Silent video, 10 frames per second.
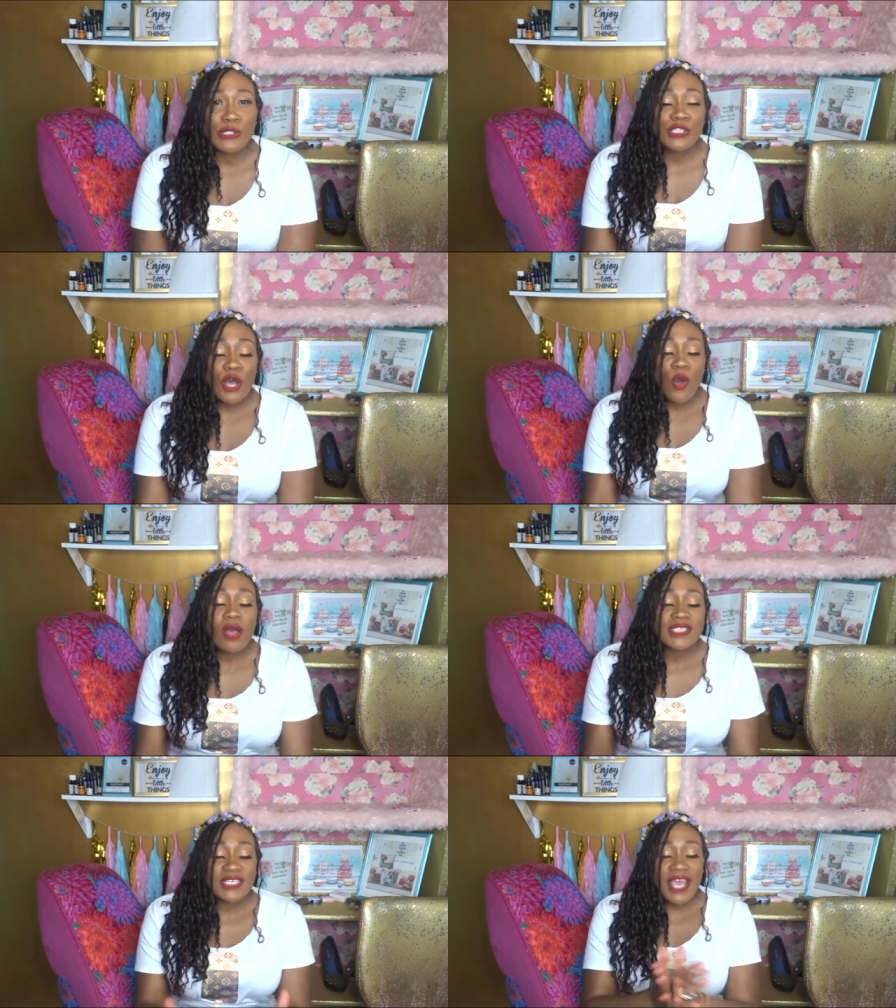So
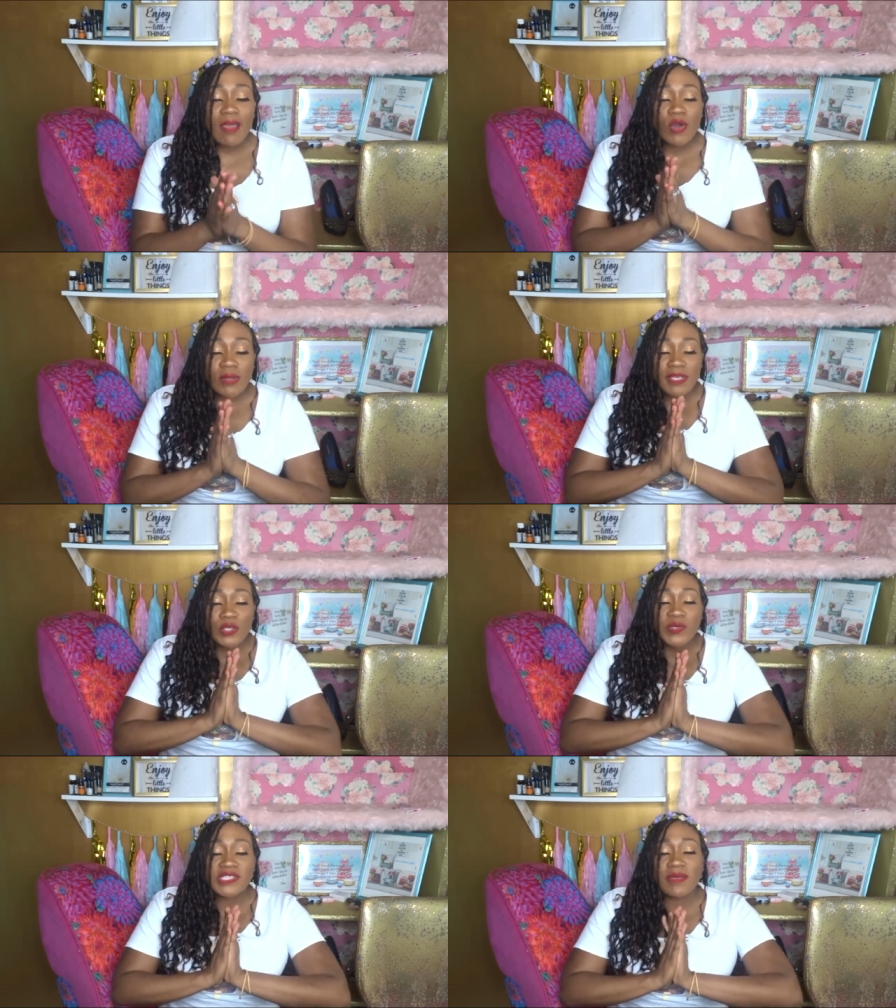today I'm going to be
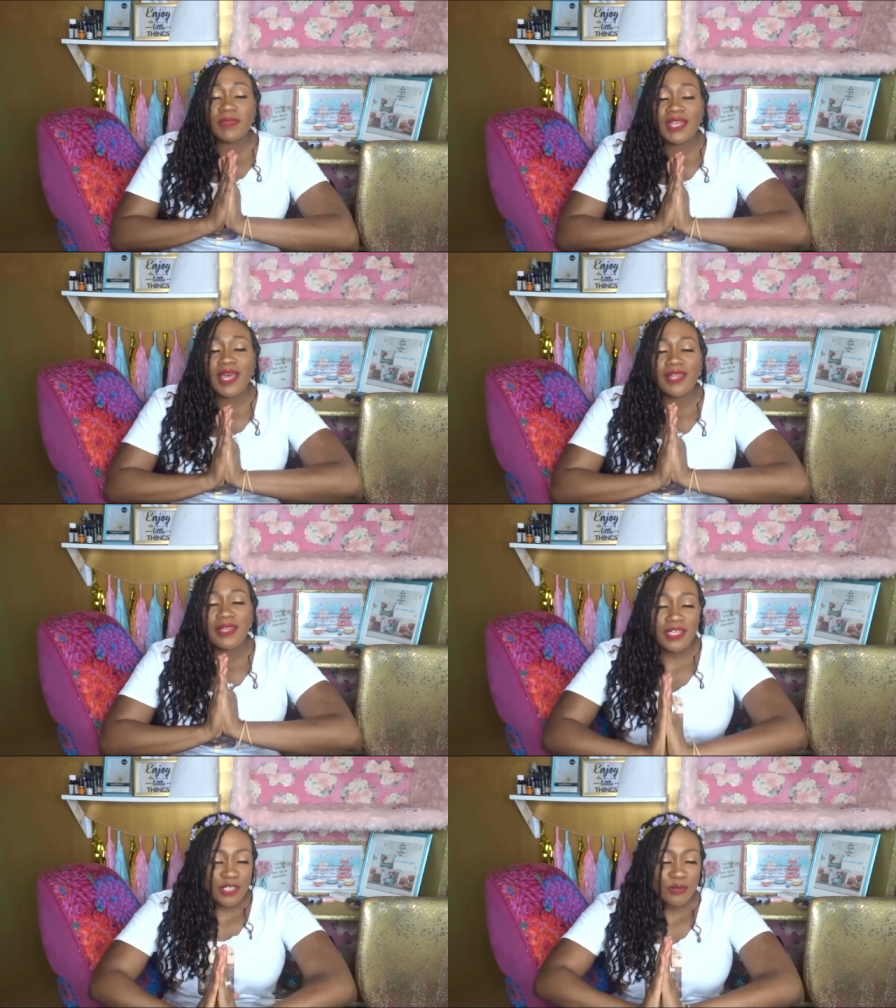doing something a
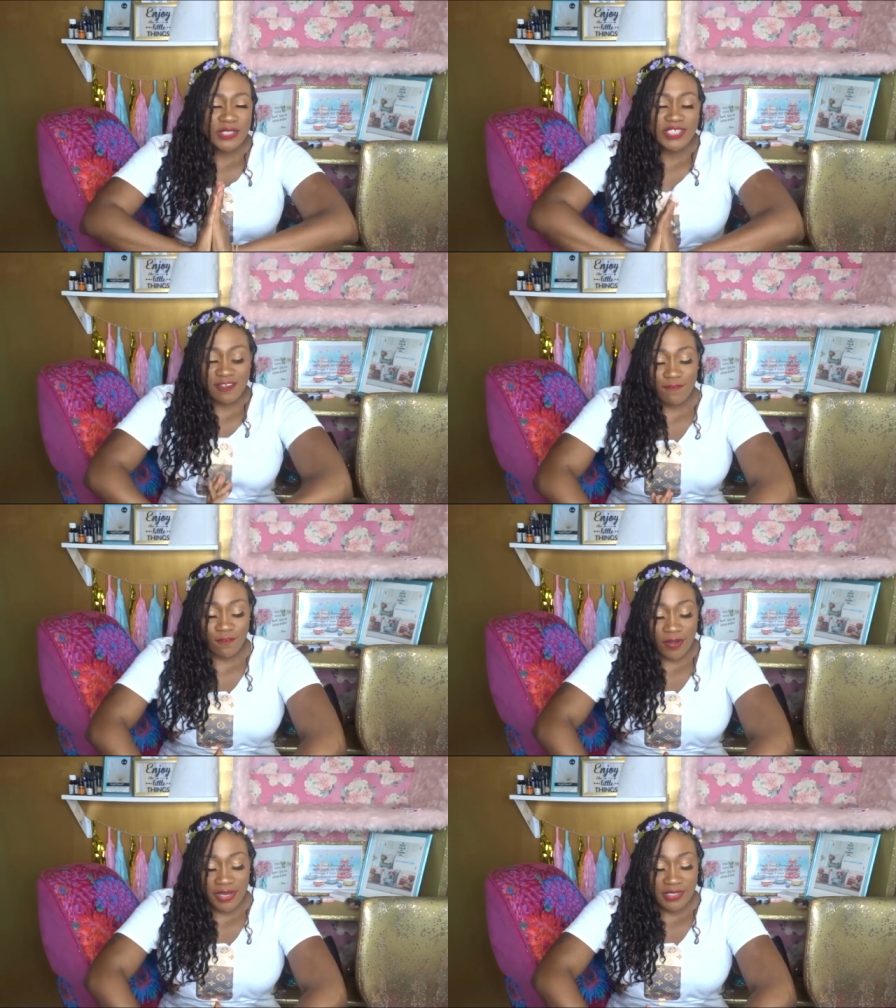little
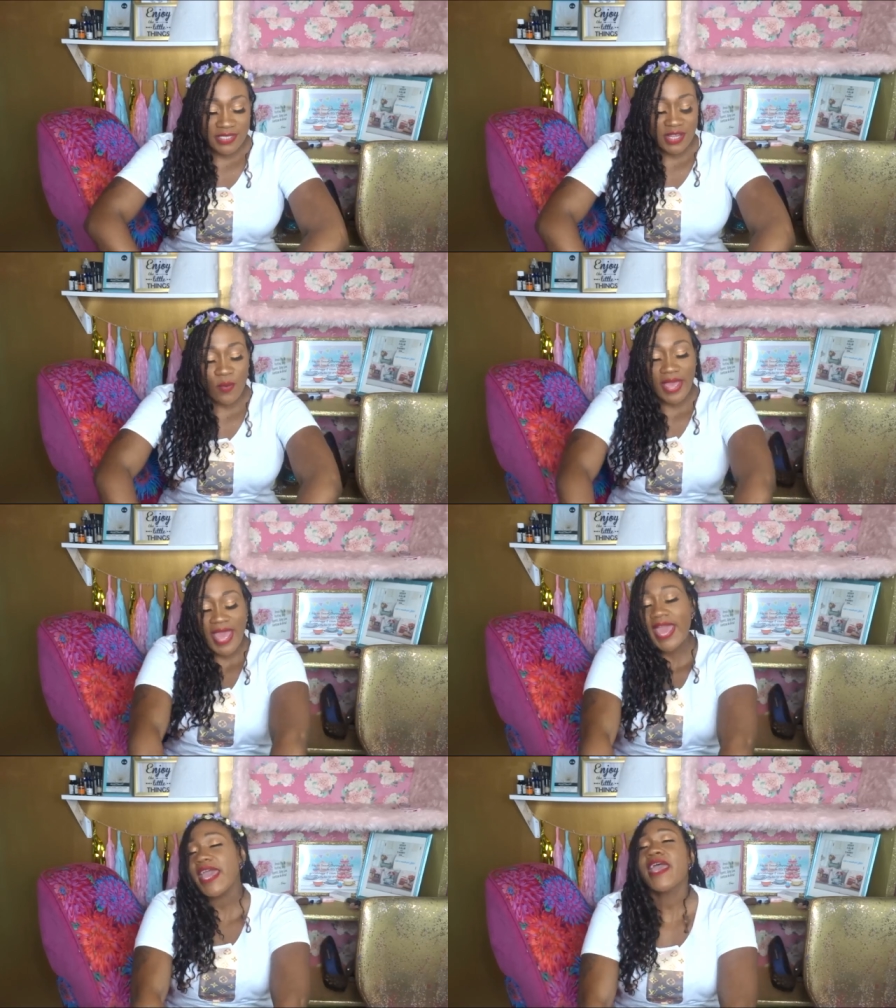different,
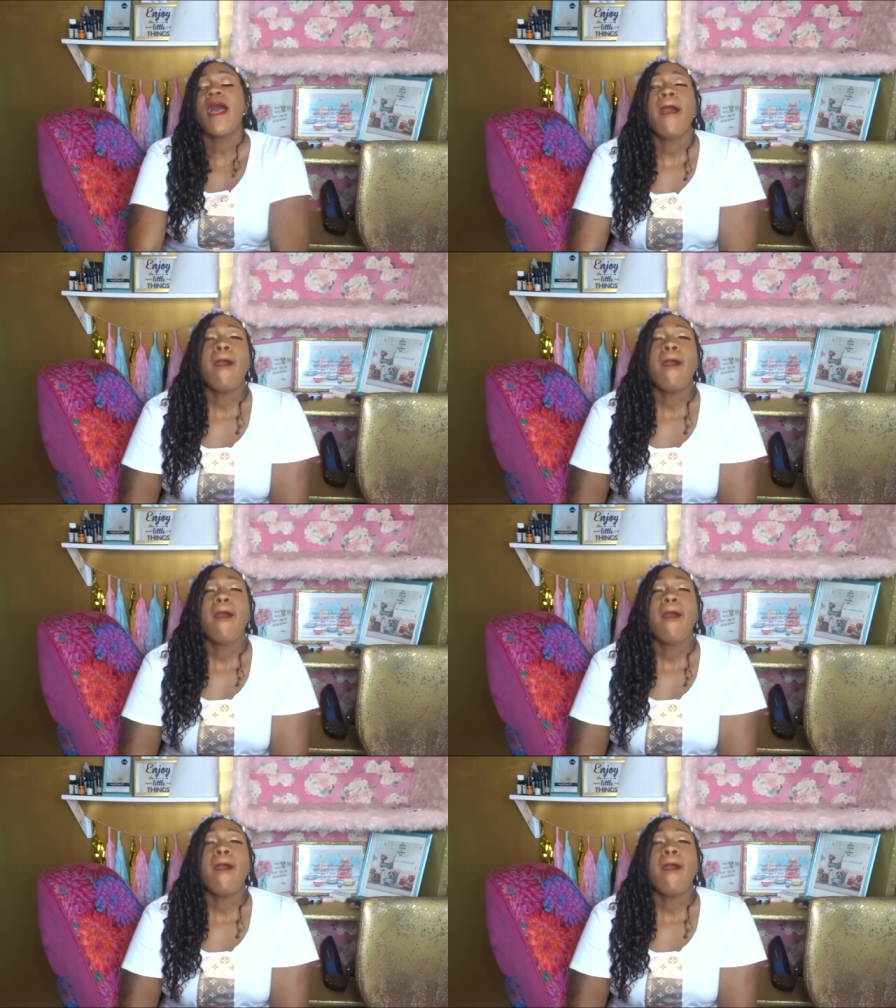okay?